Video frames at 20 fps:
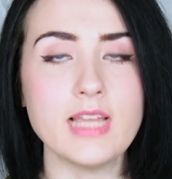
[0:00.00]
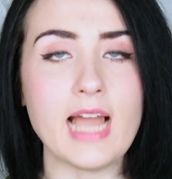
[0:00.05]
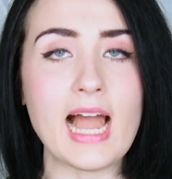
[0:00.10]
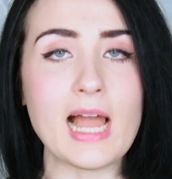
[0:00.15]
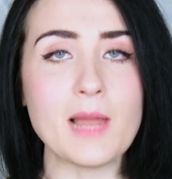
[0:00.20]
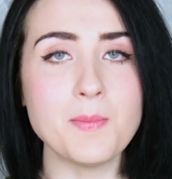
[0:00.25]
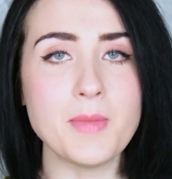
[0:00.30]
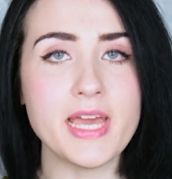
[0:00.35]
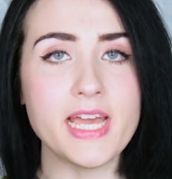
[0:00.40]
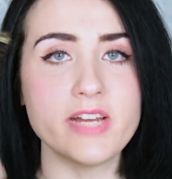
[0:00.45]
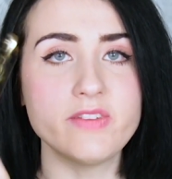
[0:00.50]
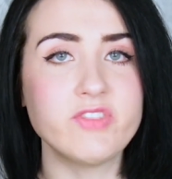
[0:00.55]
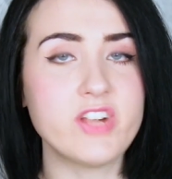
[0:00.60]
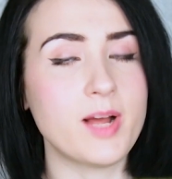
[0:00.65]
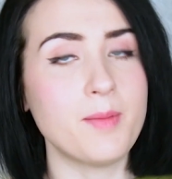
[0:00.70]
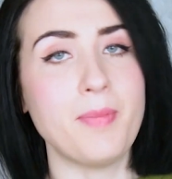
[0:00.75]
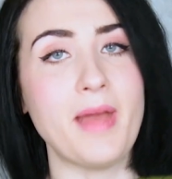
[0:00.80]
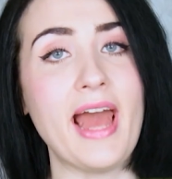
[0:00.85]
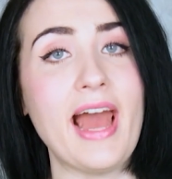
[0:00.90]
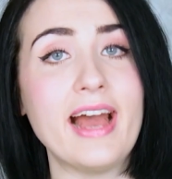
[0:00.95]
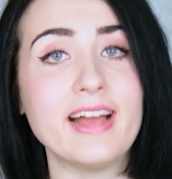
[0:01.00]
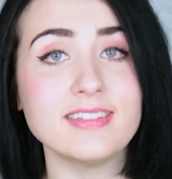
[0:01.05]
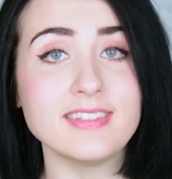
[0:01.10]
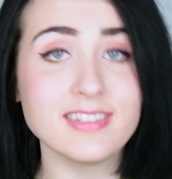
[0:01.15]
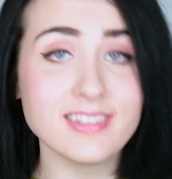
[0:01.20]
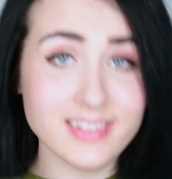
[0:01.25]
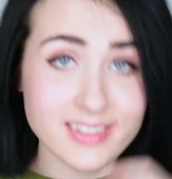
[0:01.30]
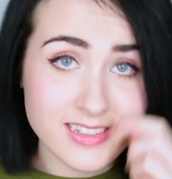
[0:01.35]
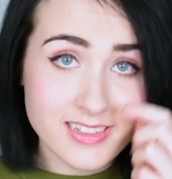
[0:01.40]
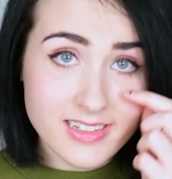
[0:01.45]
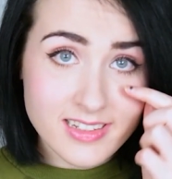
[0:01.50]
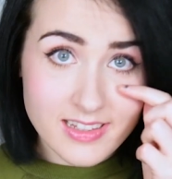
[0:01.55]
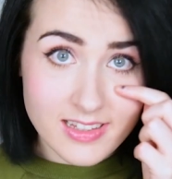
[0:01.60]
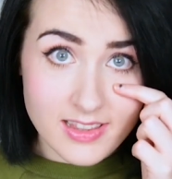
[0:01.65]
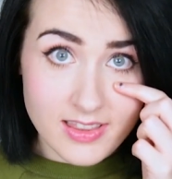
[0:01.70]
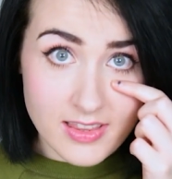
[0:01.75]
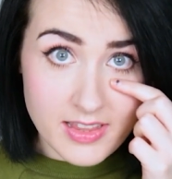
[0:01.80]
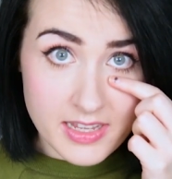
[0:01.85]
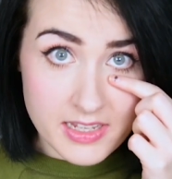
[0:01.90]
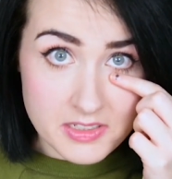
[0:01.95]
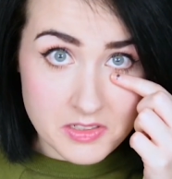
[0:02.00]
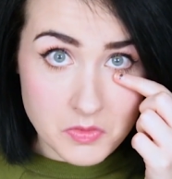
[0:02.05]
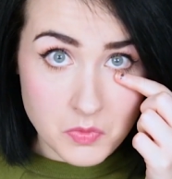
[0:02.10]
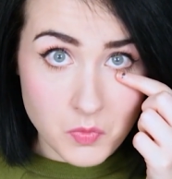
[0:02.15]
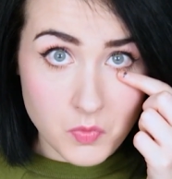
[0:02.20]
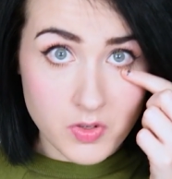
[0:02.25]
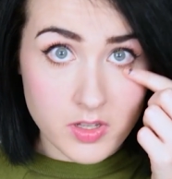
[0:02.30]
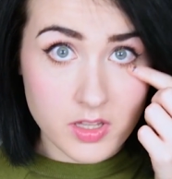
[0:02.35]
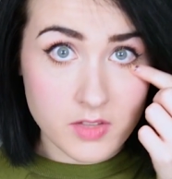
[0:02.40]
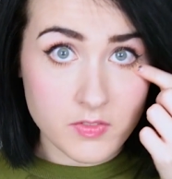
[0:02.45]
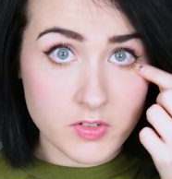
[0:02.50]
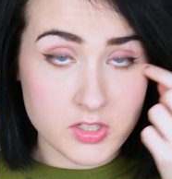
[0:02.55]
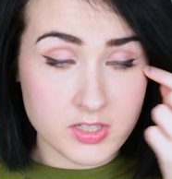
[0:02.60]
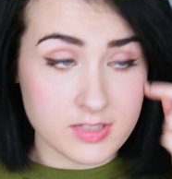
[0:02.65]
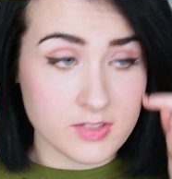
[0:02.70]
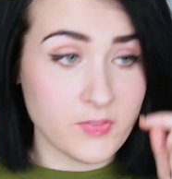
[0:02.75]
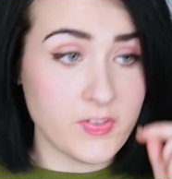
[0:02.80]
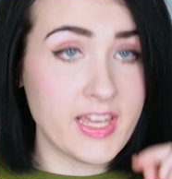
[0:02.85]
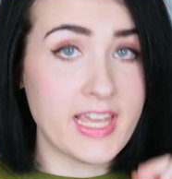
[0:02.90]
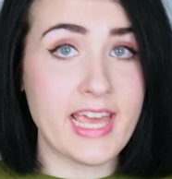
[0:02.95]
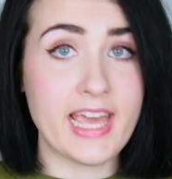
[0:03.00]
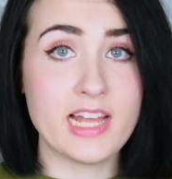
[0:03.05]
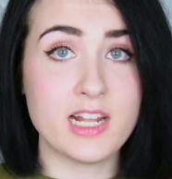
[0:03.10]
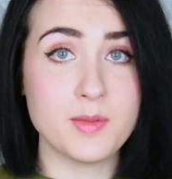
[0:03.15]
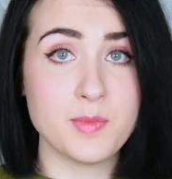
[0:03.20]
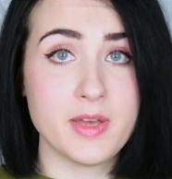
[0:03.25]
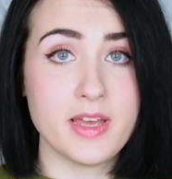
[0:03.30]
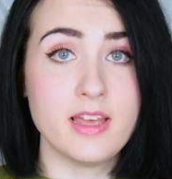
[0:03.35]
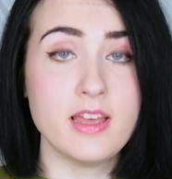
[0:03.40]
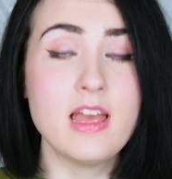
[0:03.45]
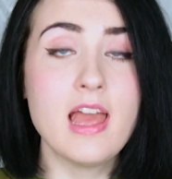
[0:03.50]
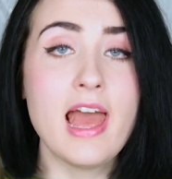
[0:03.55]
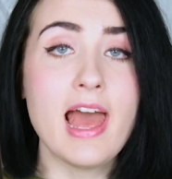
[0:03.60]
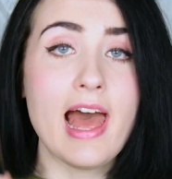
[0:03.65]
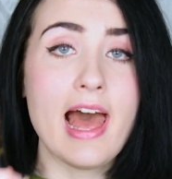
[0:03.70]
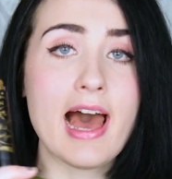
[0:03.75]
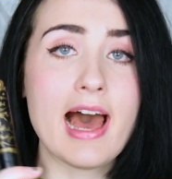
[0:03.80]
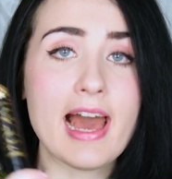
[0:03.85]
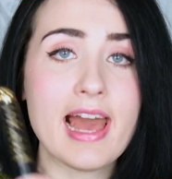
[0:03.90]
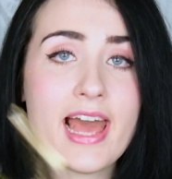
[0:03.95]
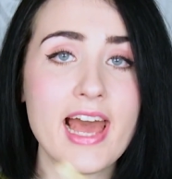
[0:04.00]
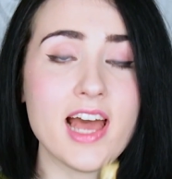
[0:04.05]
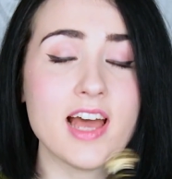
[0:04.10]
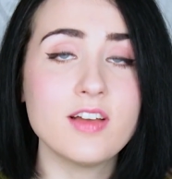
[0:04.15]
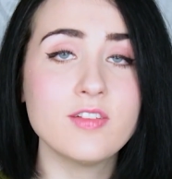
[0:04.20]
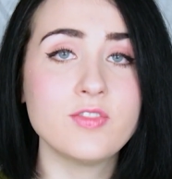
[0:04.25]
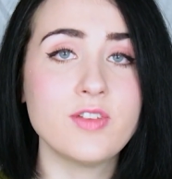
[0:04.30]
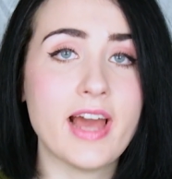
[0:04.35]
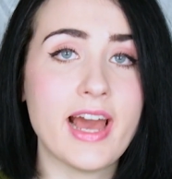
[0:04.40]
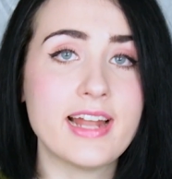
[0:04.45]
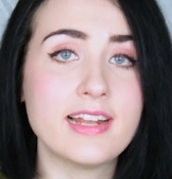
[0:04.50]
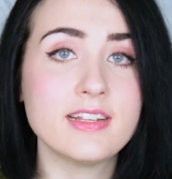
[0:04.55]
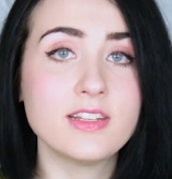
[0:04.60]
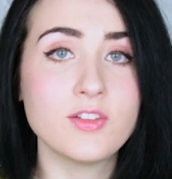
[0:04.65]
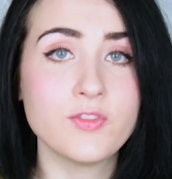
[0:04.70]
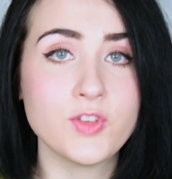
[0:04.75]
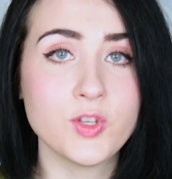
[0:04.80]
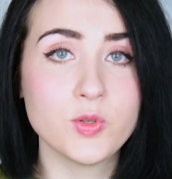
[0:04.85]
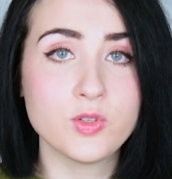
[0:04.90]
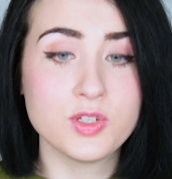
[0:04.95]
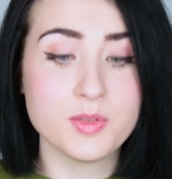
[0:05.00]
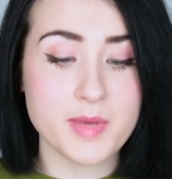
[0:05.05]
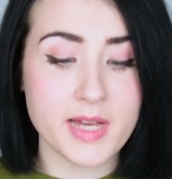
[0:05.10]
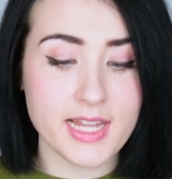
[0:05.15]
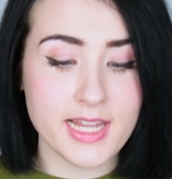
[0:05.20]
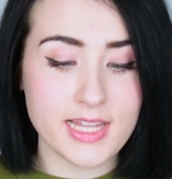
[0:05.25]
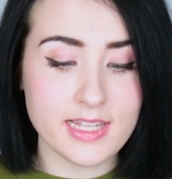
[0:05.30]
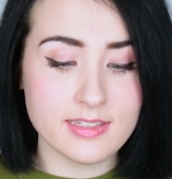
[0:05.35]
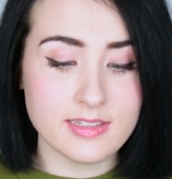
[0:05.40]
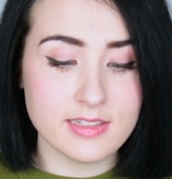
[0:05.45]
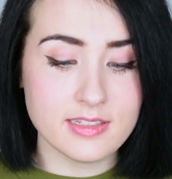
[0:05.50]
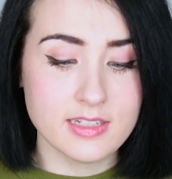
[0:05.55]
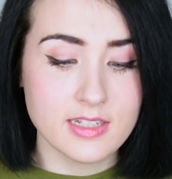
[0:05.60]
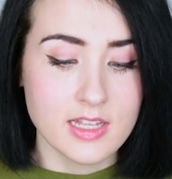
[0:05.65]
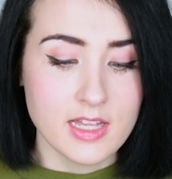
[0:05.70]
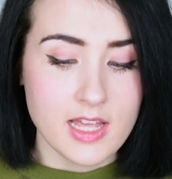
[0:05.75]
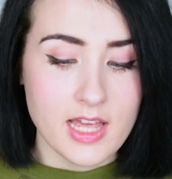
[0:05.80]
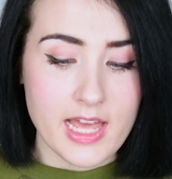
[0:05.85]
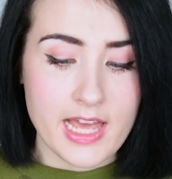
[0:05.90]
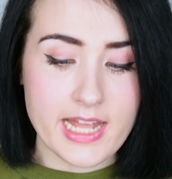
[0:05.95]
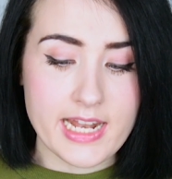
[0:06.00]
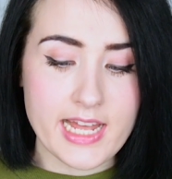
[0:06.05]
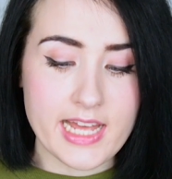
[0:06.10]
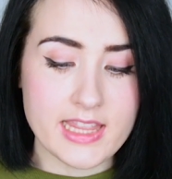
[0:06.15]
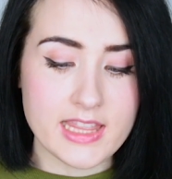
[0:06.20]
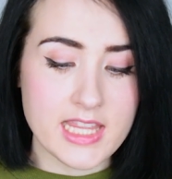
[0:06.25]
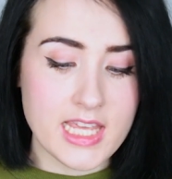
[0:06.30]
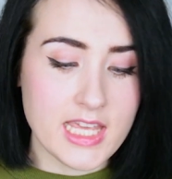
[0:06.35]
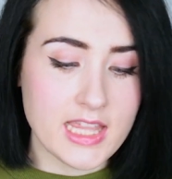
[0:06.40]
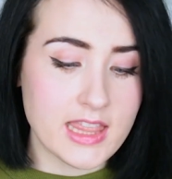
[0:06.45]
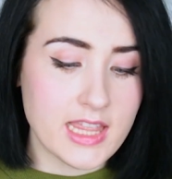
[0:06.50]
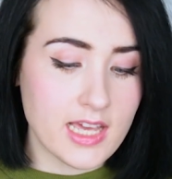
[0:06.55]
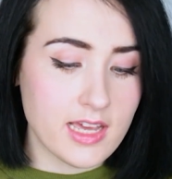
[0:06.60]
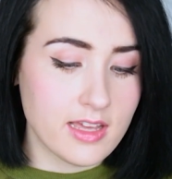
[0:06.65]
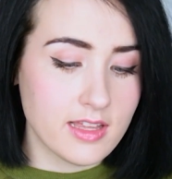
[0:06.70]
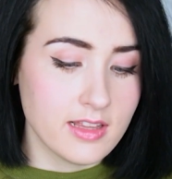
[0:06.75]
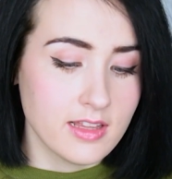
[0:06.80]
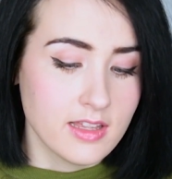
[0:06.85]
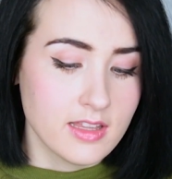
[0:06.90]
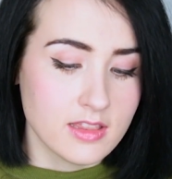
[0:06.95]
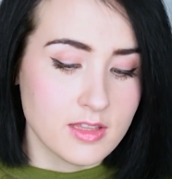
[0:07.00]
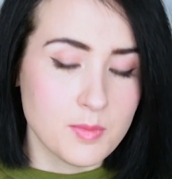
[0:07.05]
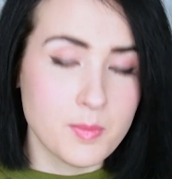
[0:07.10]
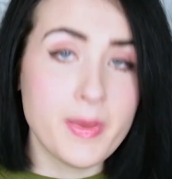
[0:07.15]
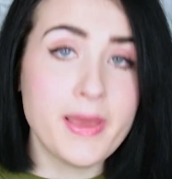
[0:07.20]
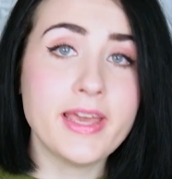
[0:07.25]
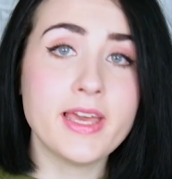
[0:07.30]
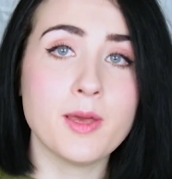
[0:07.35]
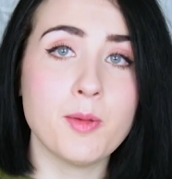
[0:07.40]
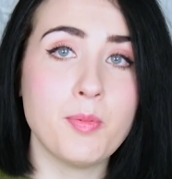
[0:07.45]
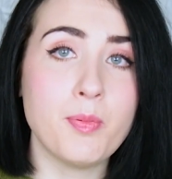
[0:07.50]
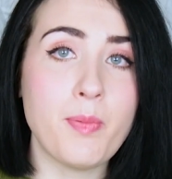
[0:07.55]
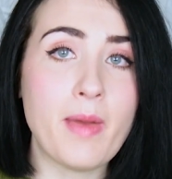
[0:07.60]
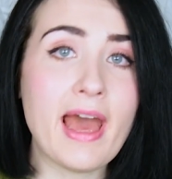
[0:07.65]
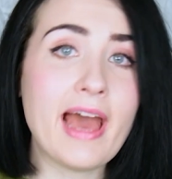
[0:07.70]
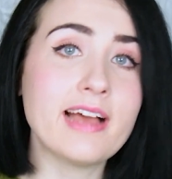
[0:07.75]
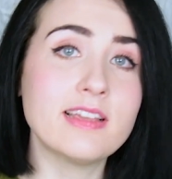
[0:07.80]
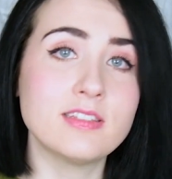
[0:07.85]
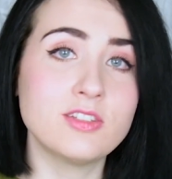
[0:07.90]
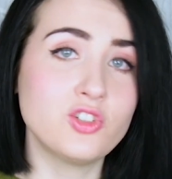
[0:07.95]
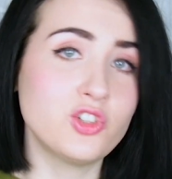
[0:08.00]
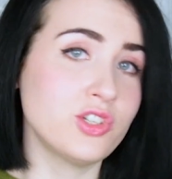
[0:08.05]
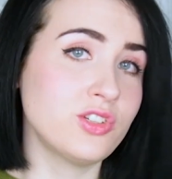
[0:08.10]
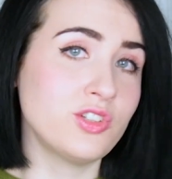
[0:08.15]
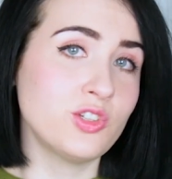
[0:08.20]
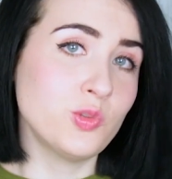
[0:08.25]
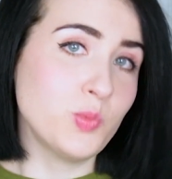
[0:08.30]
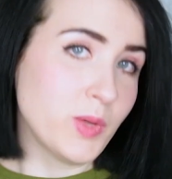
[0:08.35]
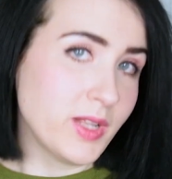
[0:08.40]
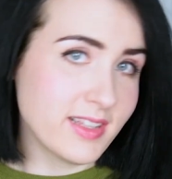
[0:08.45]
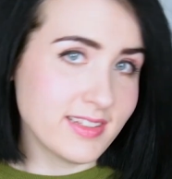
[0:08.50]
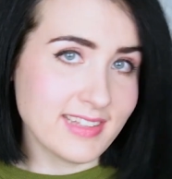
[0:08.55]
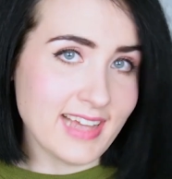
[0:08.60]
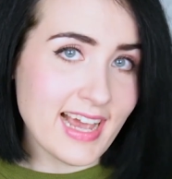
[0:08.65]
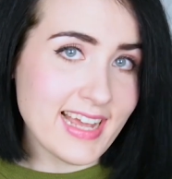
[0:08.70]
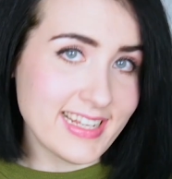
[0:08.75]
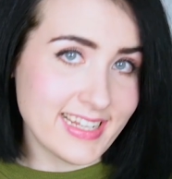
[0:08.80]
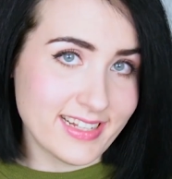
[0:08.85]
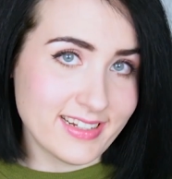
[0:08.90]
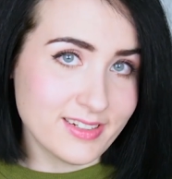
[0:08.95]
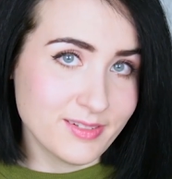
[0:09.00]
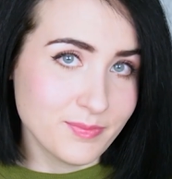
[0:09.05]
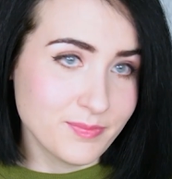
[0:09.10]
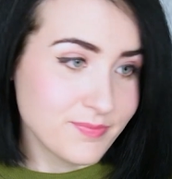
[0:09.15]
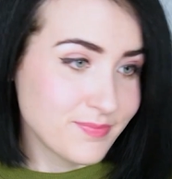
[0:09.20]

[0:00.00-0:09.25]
I may have not passed this real versus fake anime, I have added a few to my list, and I think that the makeup passed just as well as I did.